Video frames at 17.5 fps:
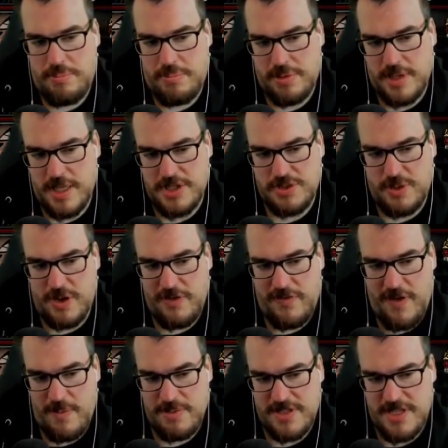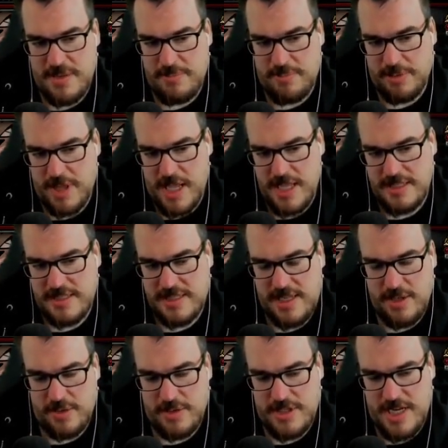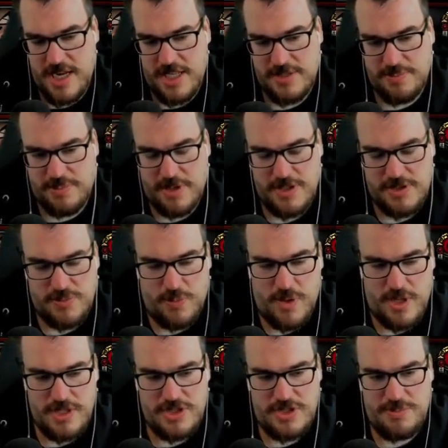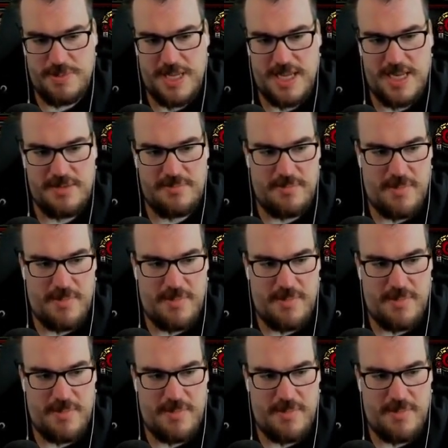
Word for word: Plus 25% blight, skill chance, plus one speed,